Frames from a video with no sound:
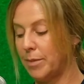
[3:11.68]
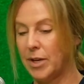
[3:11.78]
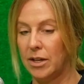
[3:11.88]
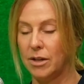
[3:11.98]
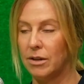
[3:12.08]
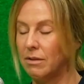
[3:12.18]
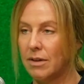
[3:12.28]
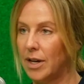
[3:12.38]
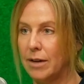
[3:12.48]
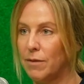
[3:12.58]
Jamie, you're not
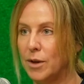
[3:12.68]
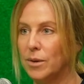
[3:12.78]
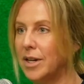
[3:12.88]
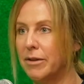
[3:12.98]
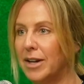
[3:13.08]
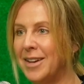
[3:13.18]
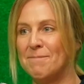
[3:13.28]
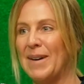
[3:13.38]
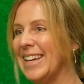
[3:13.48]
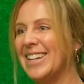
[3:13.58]
out of the ordinary
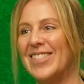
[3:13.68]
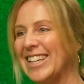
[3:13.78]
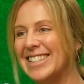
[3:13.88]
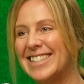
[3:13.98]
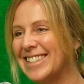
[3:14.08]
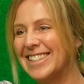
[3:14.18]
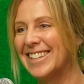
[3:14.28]
by any means.